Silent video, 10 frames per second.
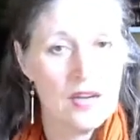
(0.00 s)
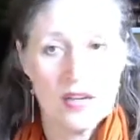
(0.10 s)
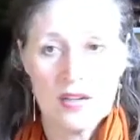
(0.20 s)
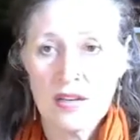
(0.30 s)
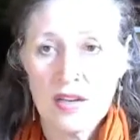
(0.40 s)

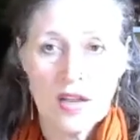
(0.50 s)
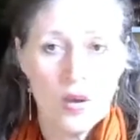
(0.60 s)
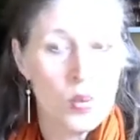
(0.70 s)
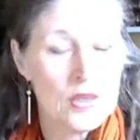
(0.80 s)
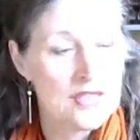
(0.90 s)
on
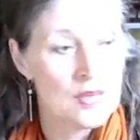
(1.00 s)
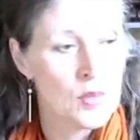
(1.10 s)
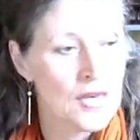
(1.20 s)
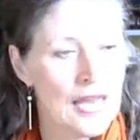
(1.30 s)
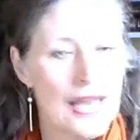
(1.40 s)
what
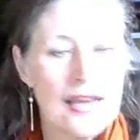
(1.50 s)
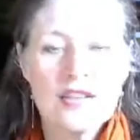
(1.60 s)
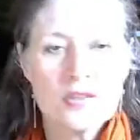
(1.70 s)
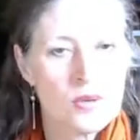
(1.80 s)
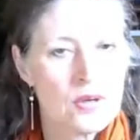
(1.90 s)
someone
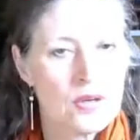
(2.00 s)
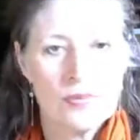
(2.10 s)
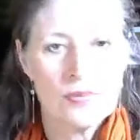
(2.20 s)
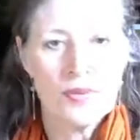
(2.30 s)
likes, or,